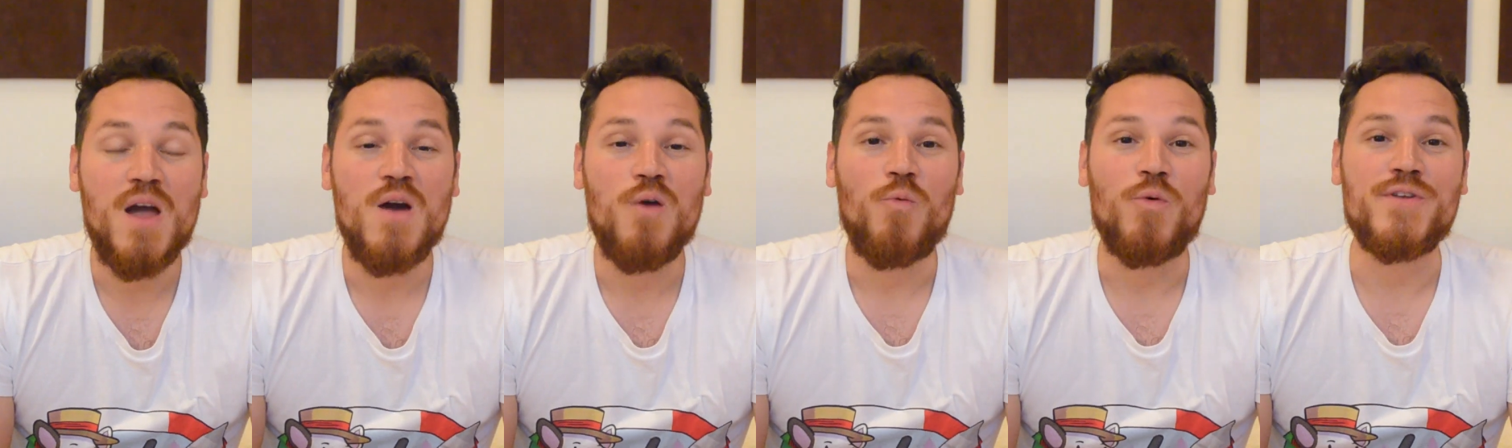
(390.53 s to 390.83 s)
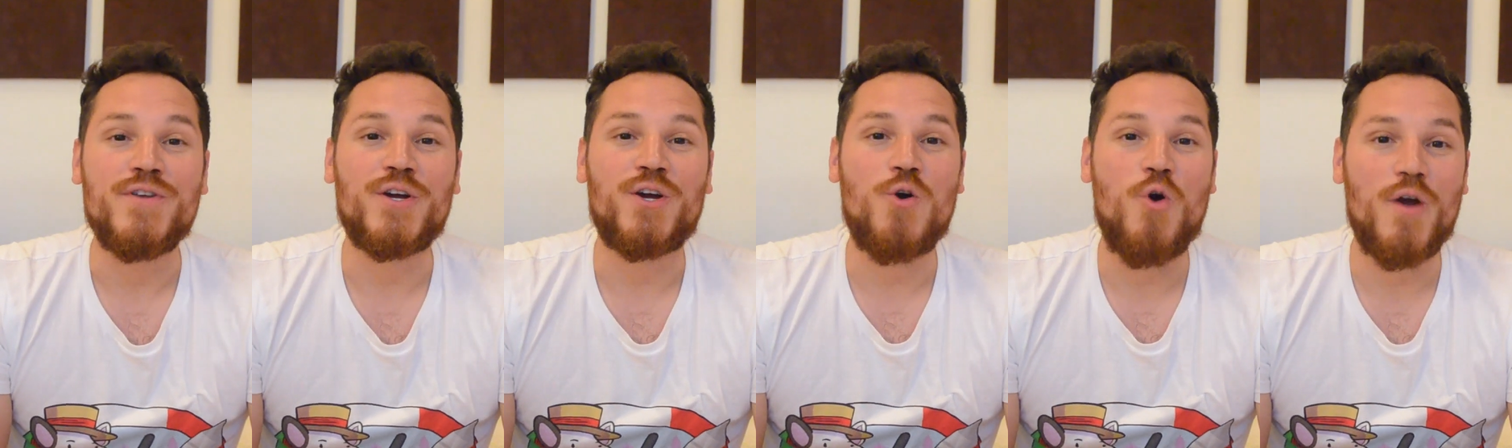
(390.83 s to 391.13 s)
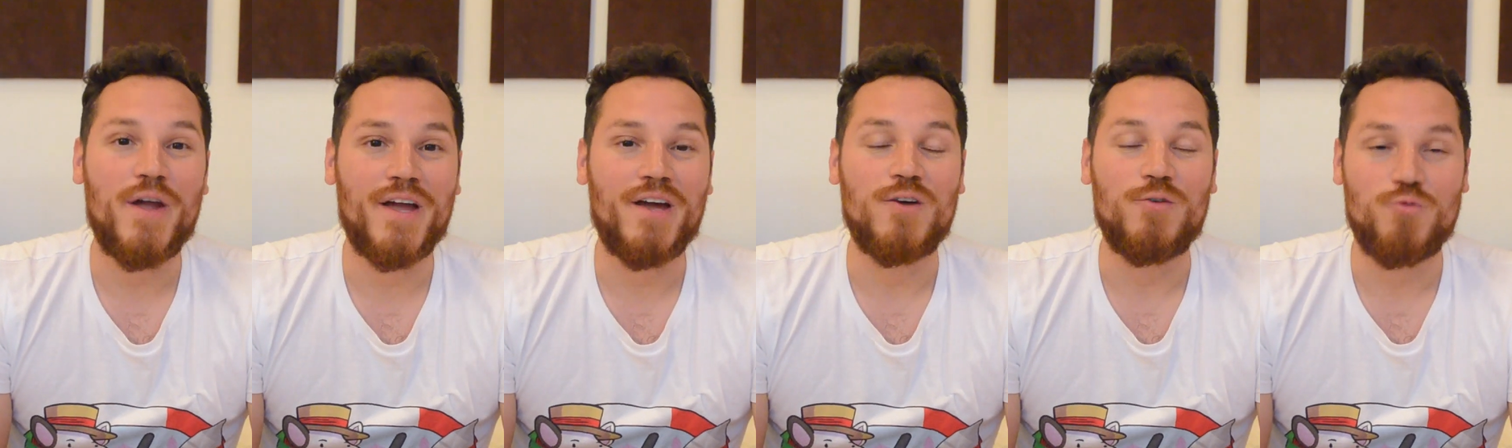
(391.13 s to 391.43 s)
when you're
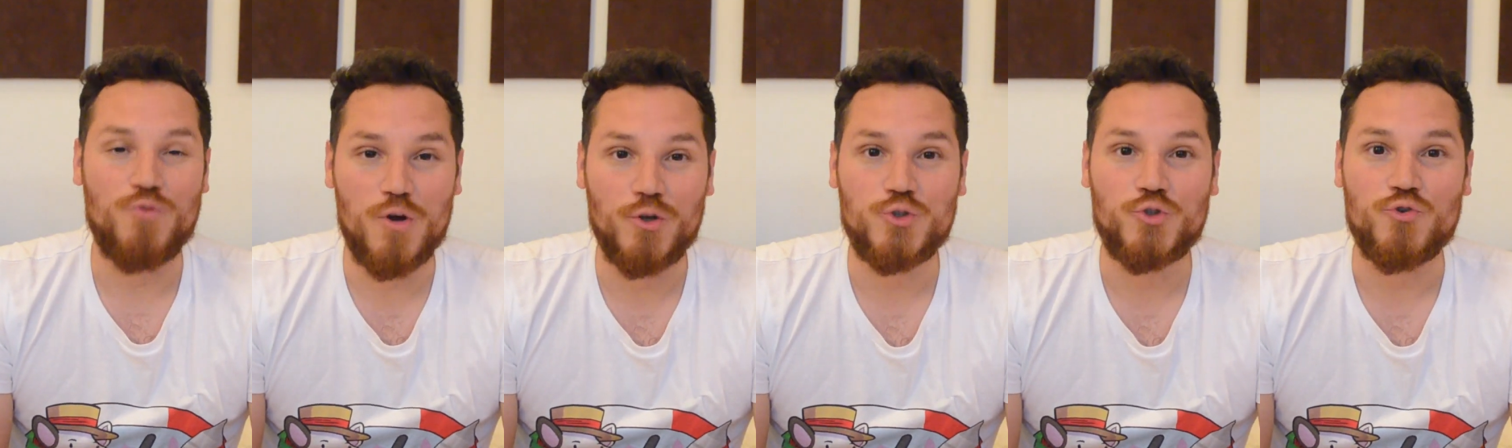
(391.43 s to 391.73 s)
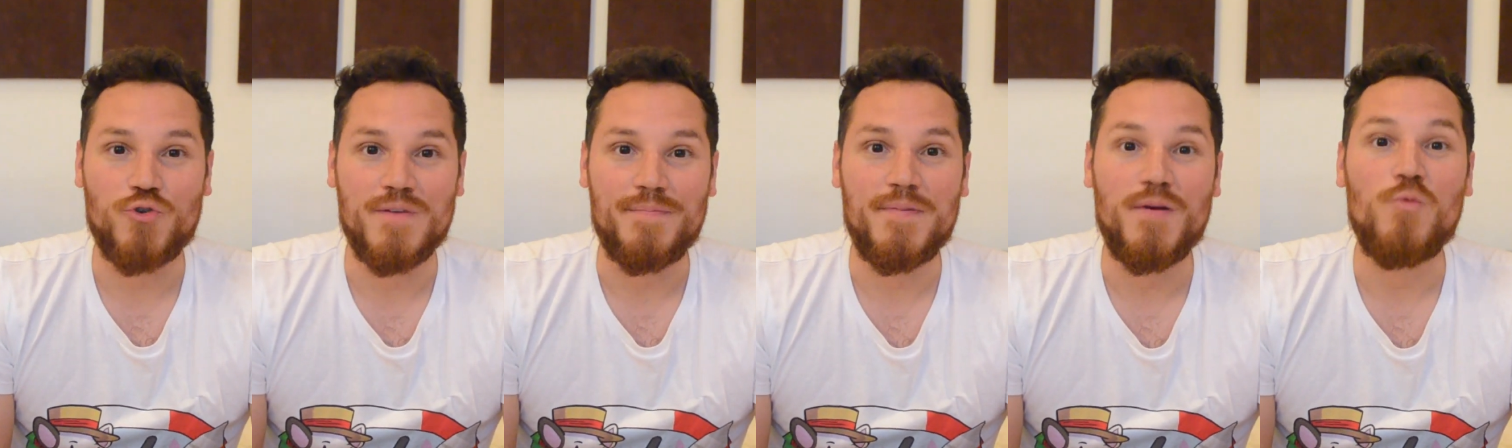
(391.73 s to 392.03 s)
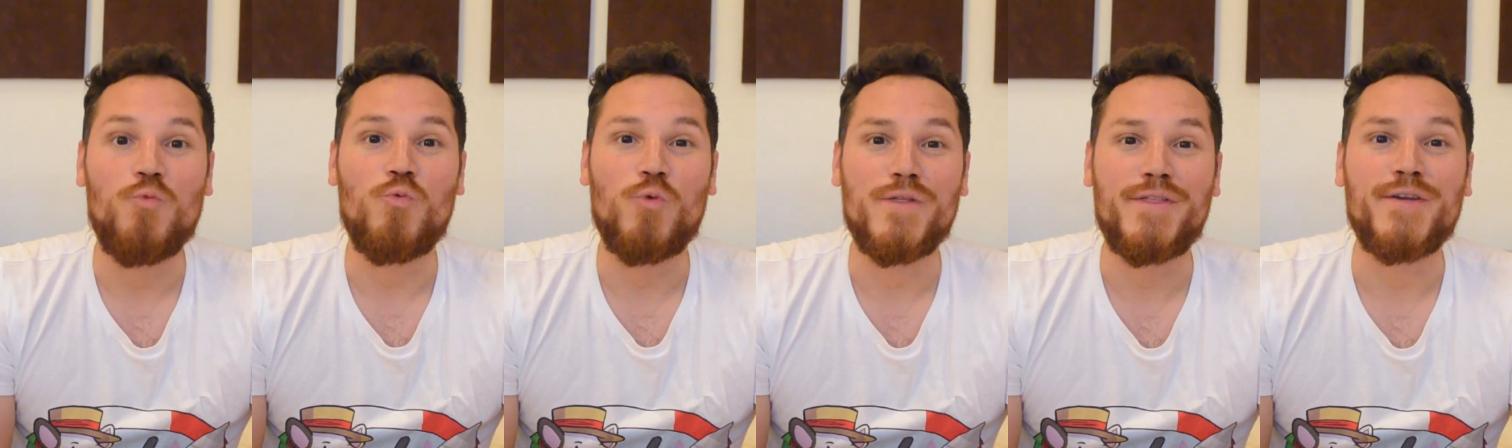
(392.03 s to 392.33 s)
going on a road trip
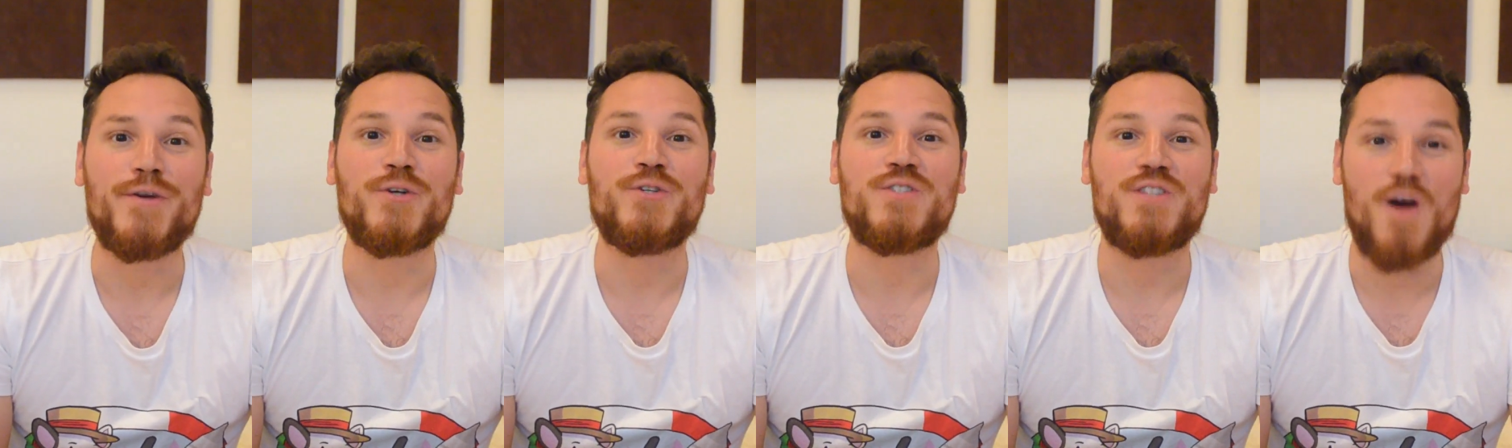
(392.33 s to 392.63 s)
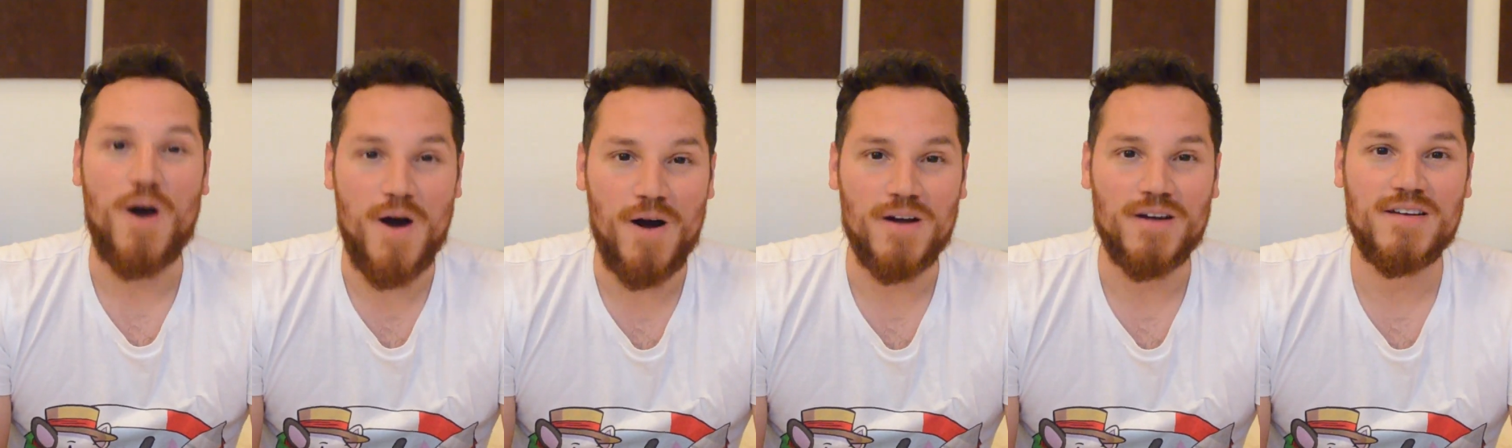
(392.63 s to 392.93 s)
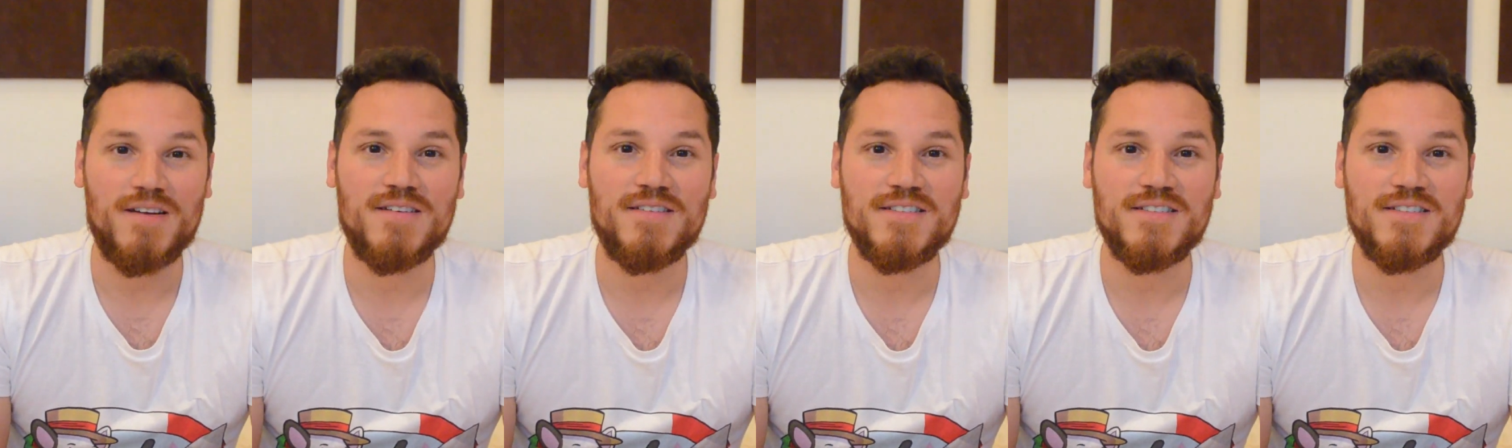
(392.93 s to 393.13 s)
with your dog.